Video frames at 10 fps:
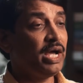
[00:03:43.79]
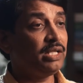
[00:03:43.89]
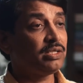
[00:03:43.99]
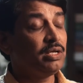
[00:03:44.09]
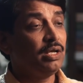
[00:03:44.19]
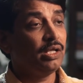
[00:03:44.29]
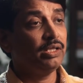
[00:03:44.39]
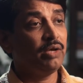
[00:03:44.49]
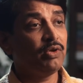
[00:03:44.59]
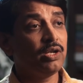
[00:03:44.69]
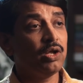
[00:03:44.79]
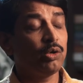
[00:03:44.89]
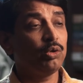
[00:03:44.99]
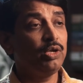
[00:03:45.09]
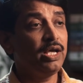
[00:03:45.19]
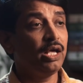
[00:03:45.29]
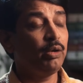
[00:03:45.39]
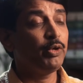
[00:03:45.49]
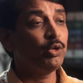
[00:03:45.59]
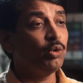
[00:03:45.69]
as they will not only
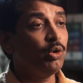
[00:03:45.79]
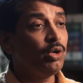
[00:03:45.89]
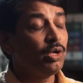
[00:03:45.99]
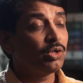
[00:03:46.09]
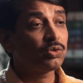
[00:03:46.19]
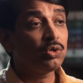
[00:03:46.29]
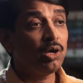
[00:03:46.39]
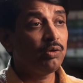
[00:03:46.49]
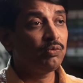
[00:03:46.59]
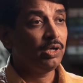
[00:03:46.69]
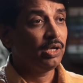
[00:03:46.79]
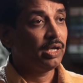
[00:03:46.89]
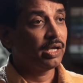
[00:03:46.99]
help you solve